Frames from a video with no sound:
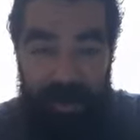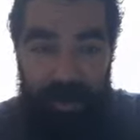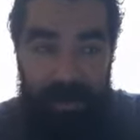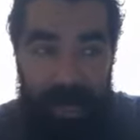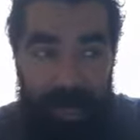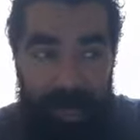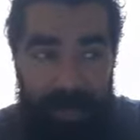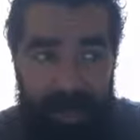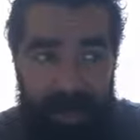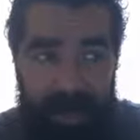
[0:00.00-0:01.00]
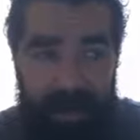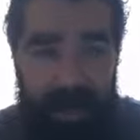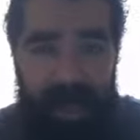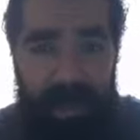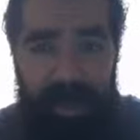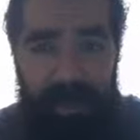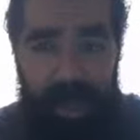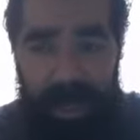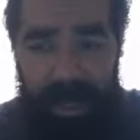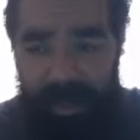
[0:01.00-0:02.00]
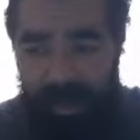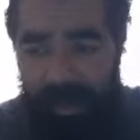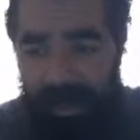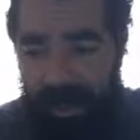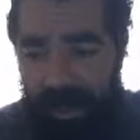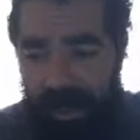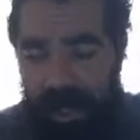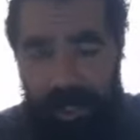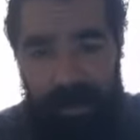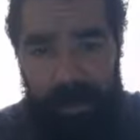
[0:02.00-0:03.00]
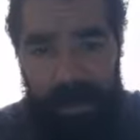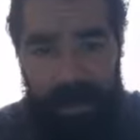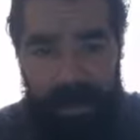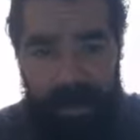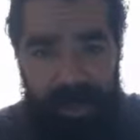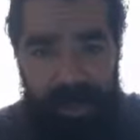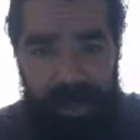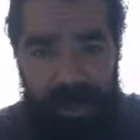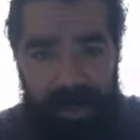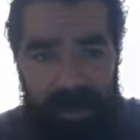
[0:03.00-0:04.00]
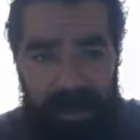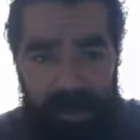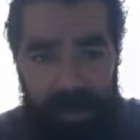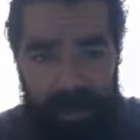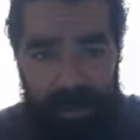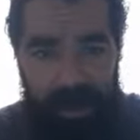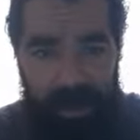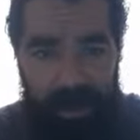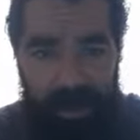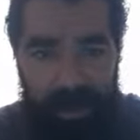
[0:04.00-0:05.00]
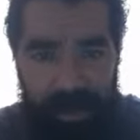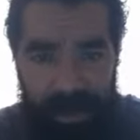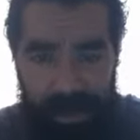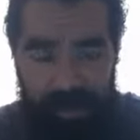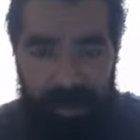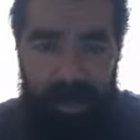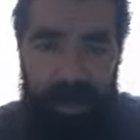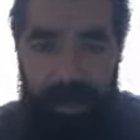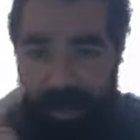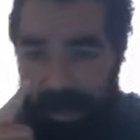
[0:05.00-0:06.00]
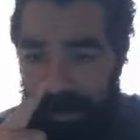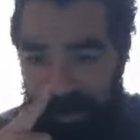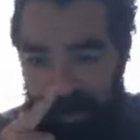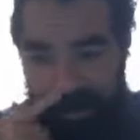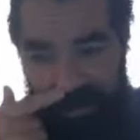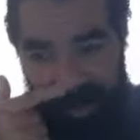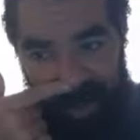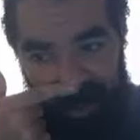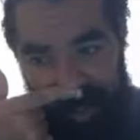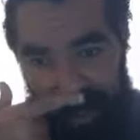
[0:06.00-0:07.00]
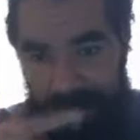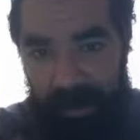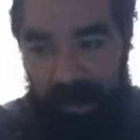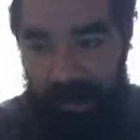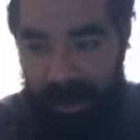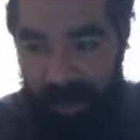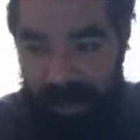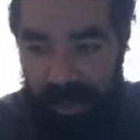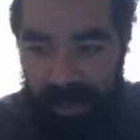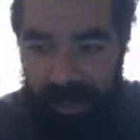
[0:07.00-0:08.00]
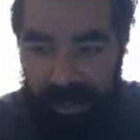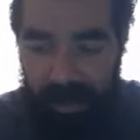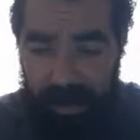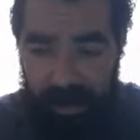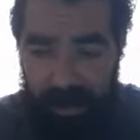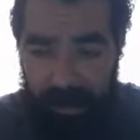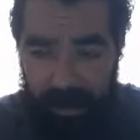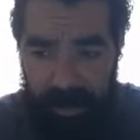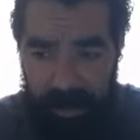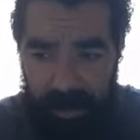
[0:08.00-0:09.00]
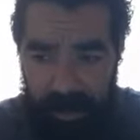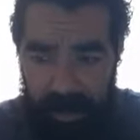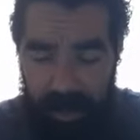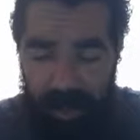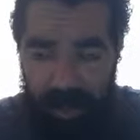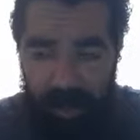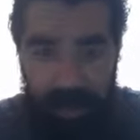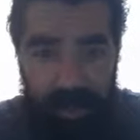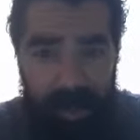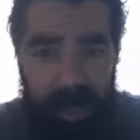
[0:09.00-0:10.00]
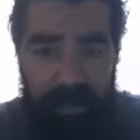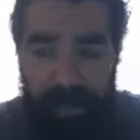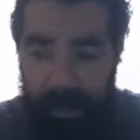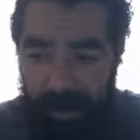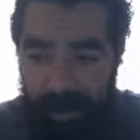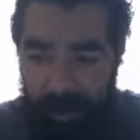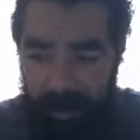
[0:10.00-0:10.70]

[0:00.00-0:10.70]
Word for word: Oh, I, I wanted to talk about that a little bit. I had the Occupy kid germ in that doorman building on the Lower East Side before I got to Thompson. I'm like a year into real estate. This is like 2014, so a year and a half maybe.